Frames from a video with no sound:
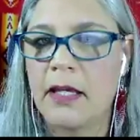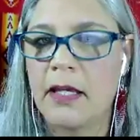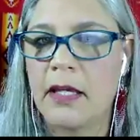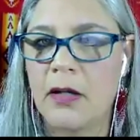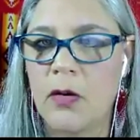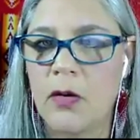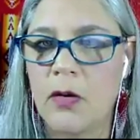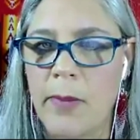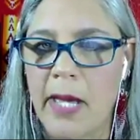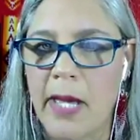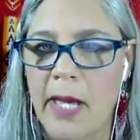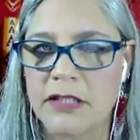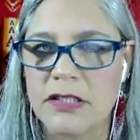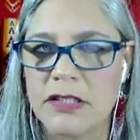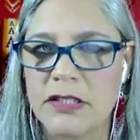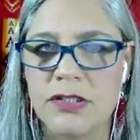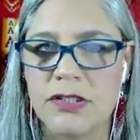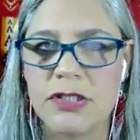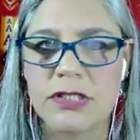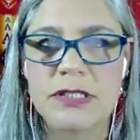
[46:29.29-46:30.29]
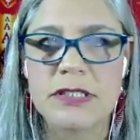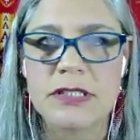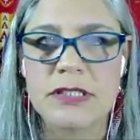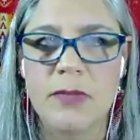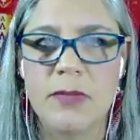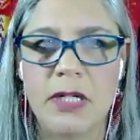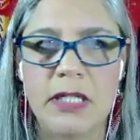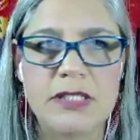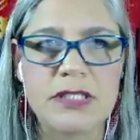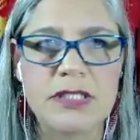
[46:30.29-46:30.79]
and go back to just
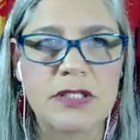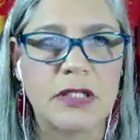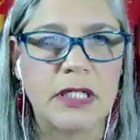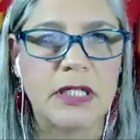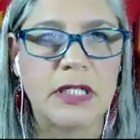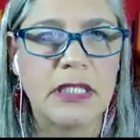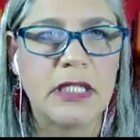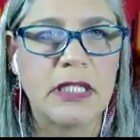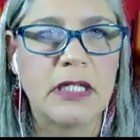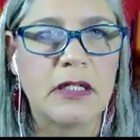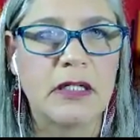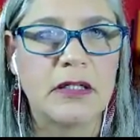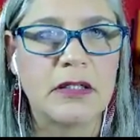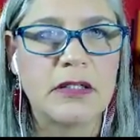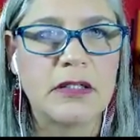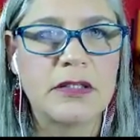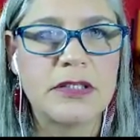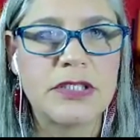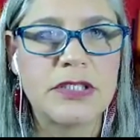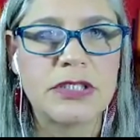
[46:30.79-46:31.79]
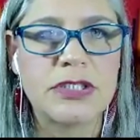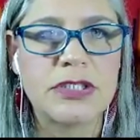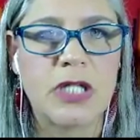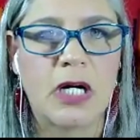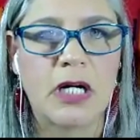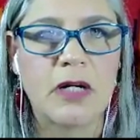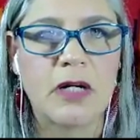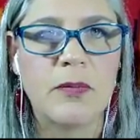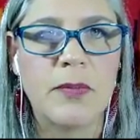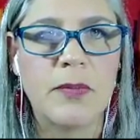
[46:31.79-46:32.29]
my screen here to
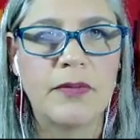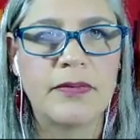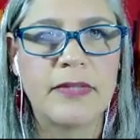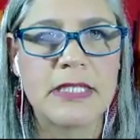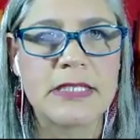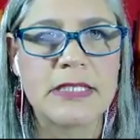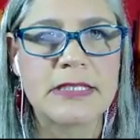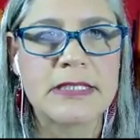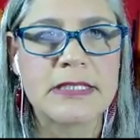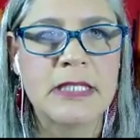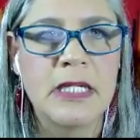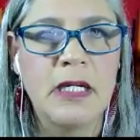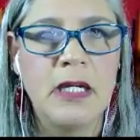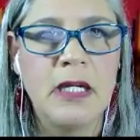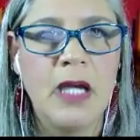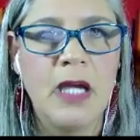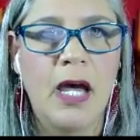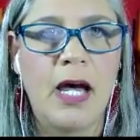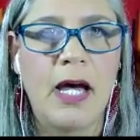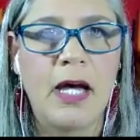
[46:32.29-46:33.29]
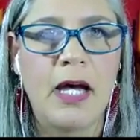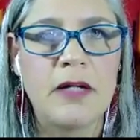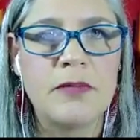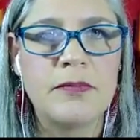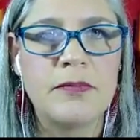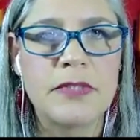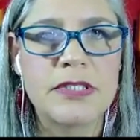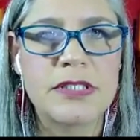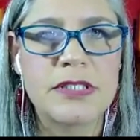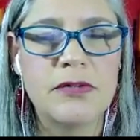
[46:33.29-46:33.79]
talk about this.
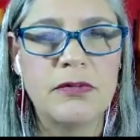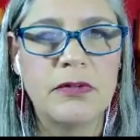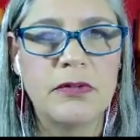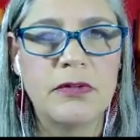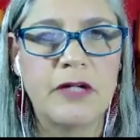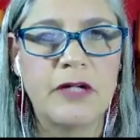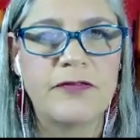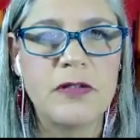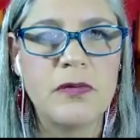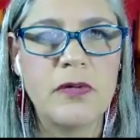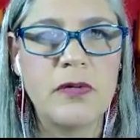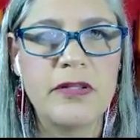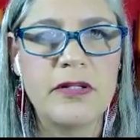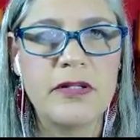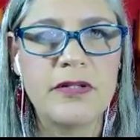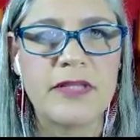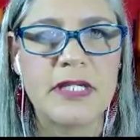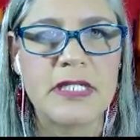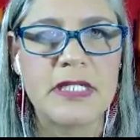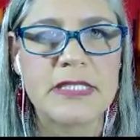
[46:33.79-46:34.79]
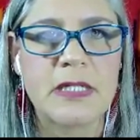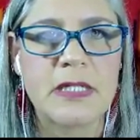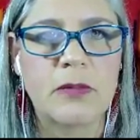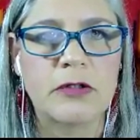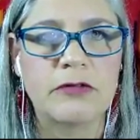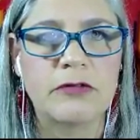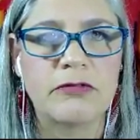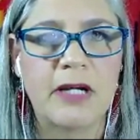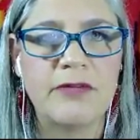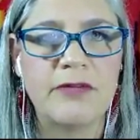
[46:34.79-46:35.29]
So a few other things that
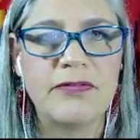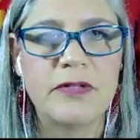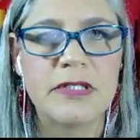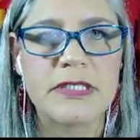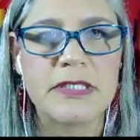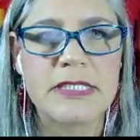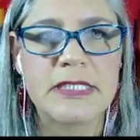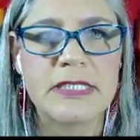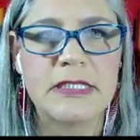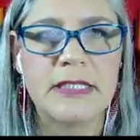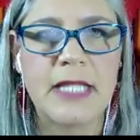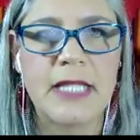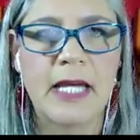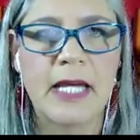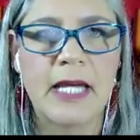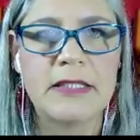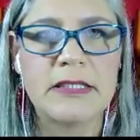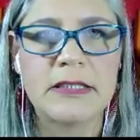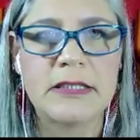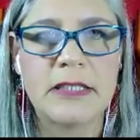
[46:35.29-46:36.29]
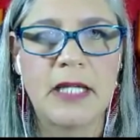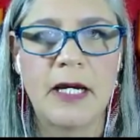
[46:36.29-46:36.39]
were referenced in that